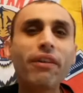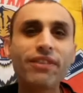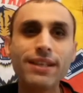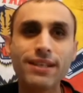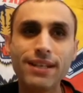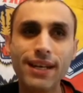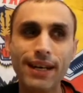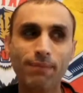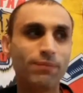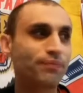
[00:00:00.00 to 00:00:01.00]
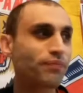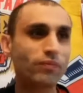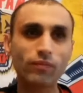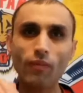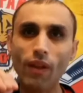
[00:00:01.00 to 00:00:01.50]
of this team.
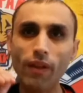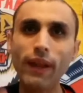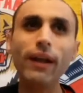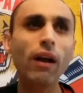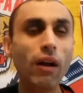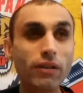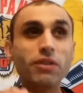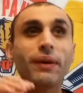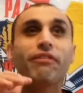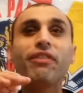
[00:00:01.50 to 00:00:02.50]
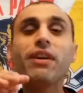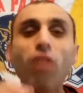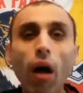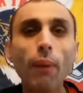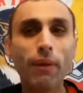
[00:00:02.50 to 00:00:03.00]
They are doing
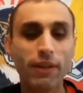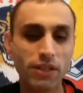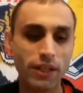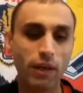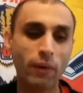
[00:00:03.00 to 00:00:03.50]
phenomenal this year.